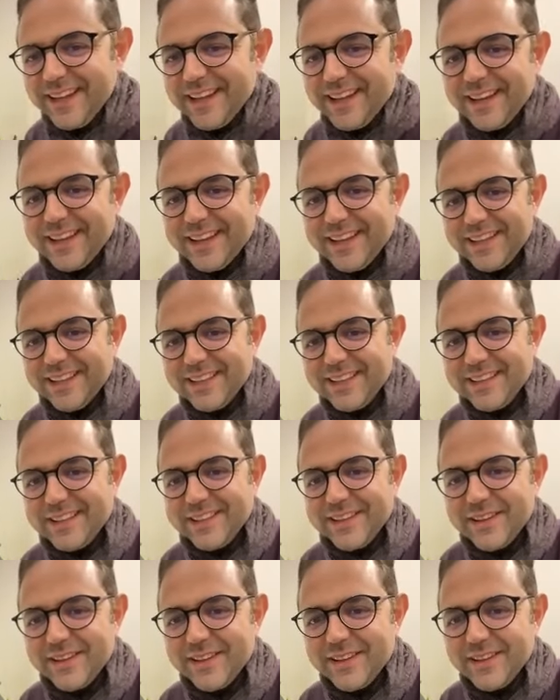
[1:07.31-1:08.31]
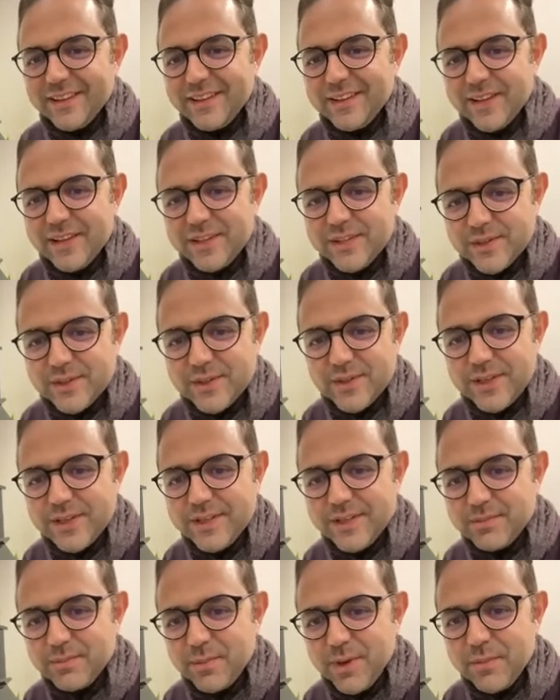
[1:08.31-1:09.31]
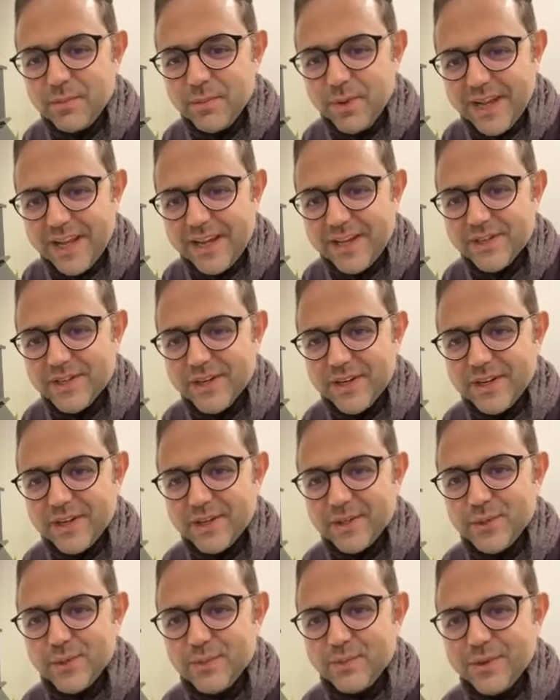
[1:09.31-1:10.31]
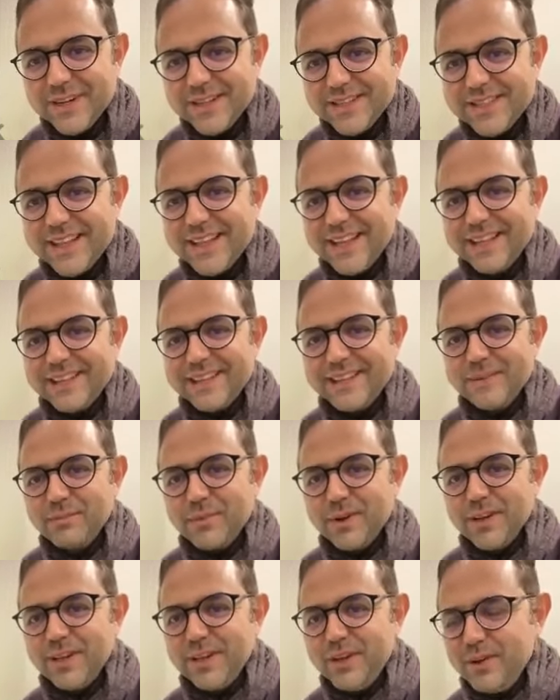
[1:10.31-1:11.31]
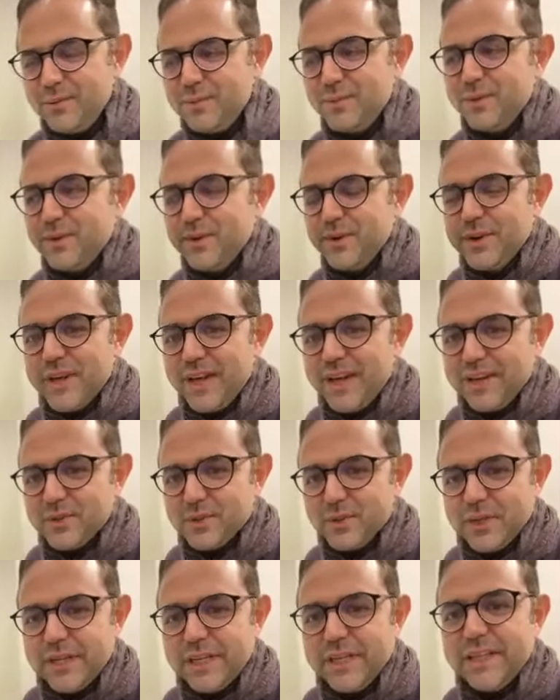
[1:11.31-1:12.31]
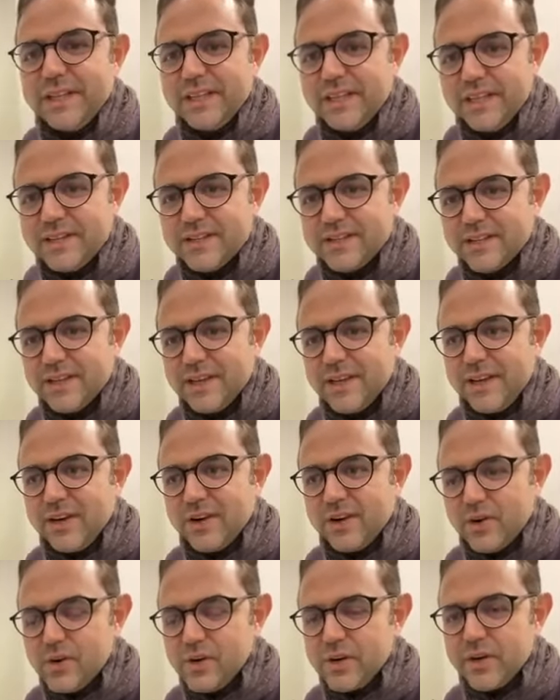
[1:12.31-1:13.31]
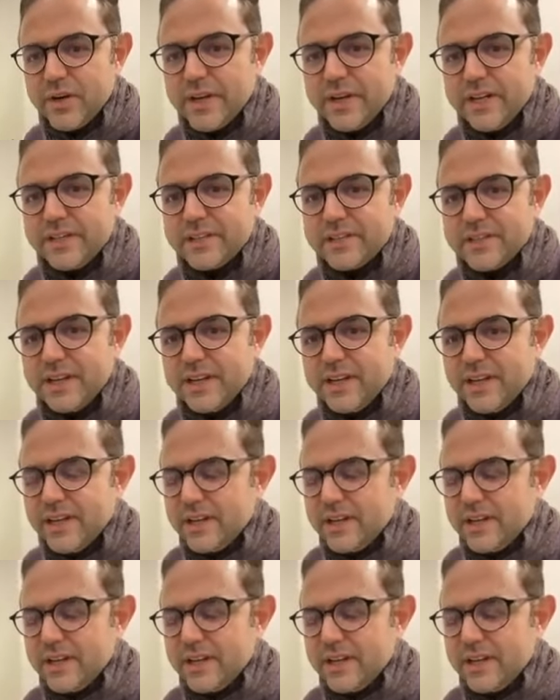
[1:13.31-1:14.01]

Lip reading: And that is my pleasure to present my new book actually in this congress.